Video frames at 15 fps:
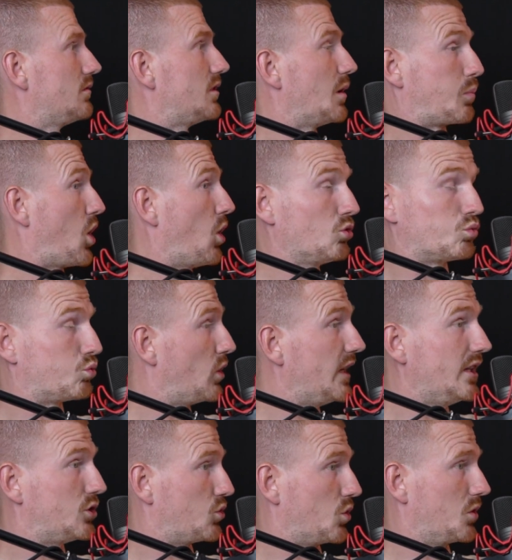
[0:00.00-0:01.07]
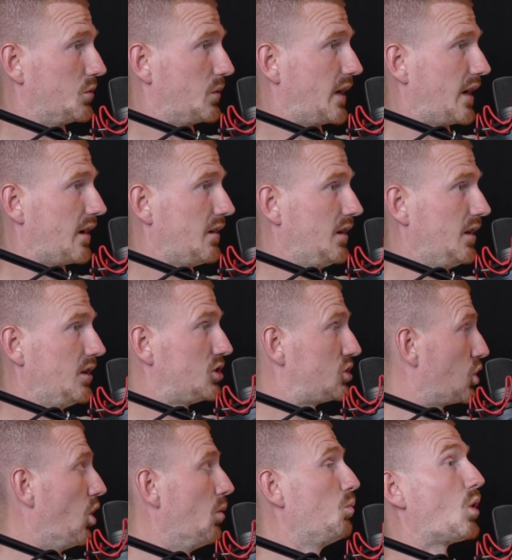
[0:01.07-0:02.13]
The pros really struggled with it. Yeah.
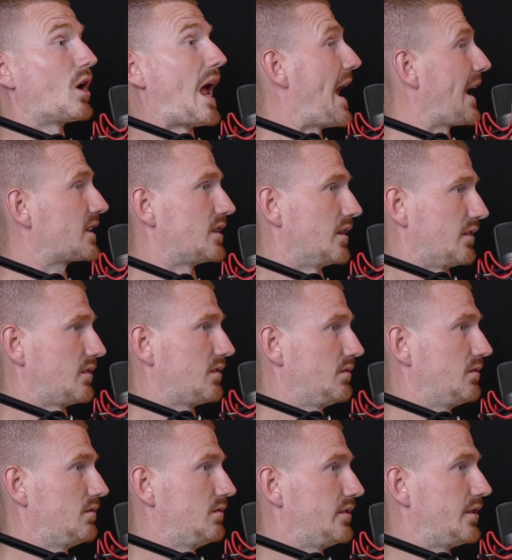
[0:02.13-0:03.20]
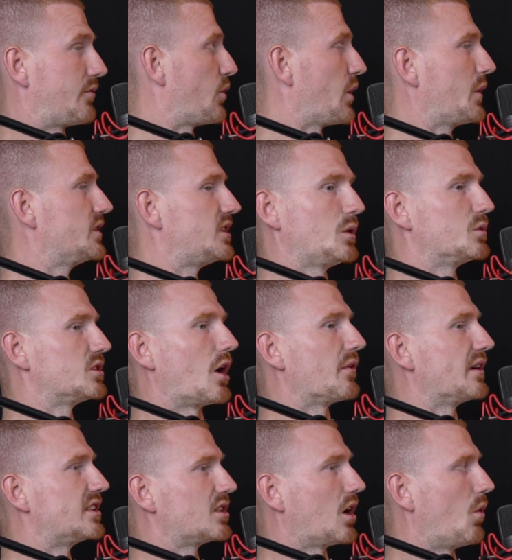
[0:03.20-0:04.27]
Some were excellent. The frequency was
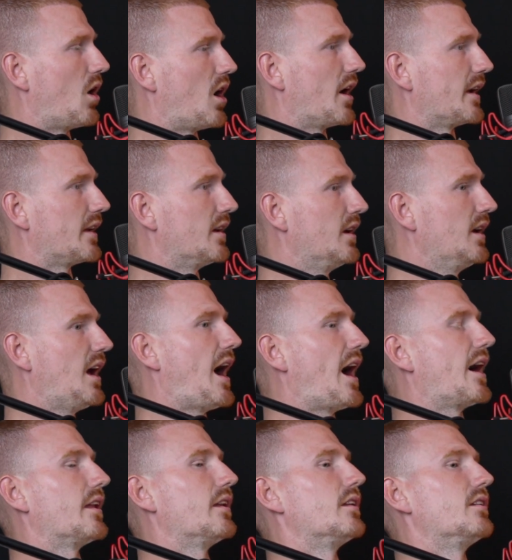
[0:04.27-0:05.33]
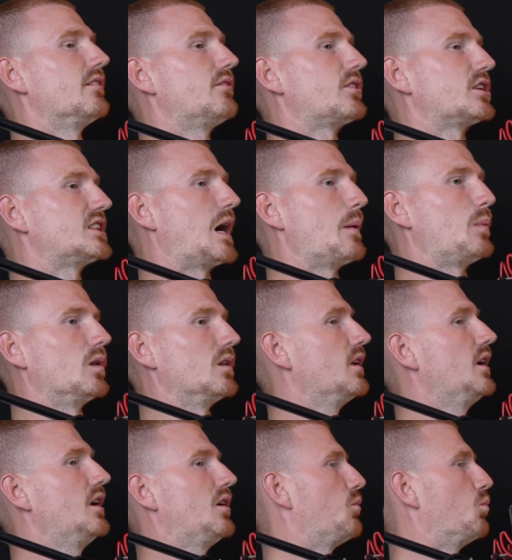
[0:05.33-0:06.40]
already so high. And for example,
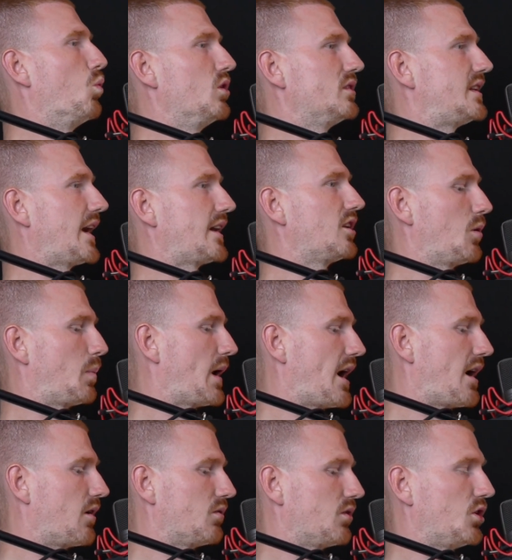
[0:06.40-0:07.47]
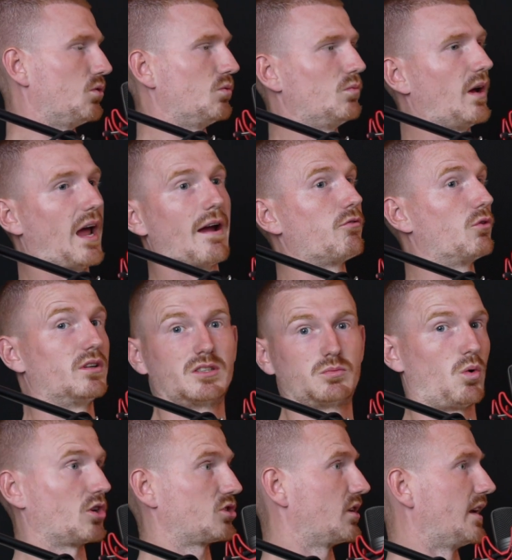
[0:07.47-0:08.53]
one technical player who everyone has
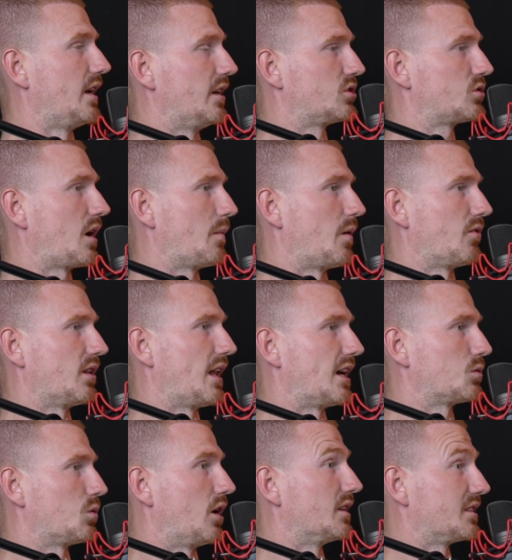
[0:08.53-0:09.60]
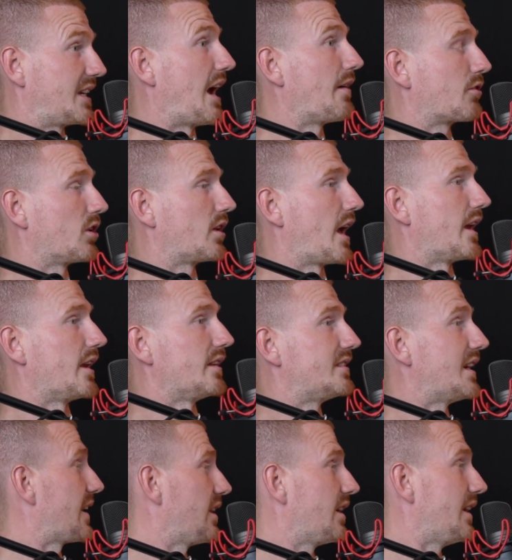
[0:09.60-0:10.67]
watched on Instagram over the last while is Gav Kilkenny.
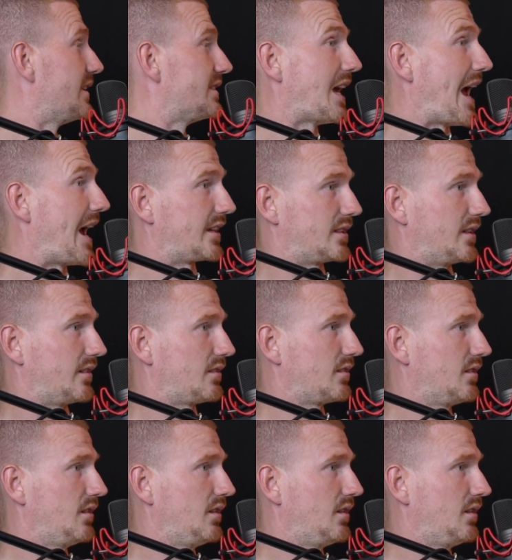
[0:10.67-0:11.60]
Technically, he's excellent.